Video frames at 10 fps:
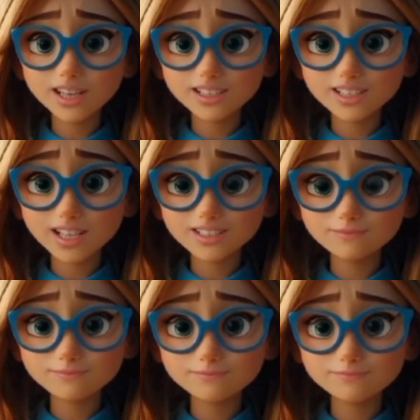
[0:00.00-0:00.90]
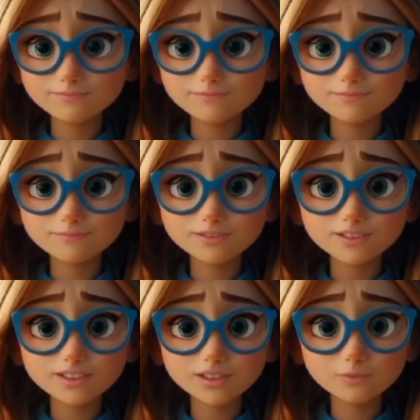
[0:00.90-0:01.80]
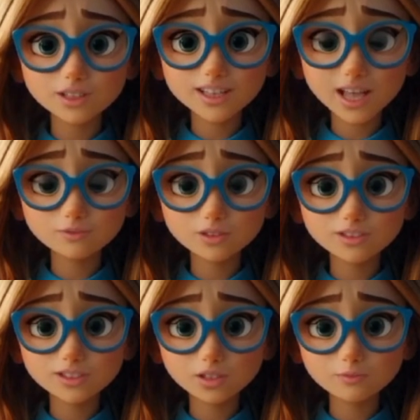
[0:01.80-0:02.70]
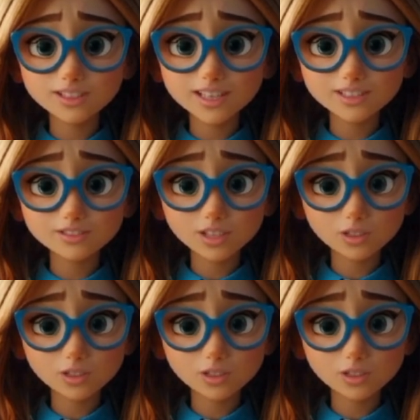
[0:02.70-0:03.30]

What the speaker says: I decided to apply for this job. I woke up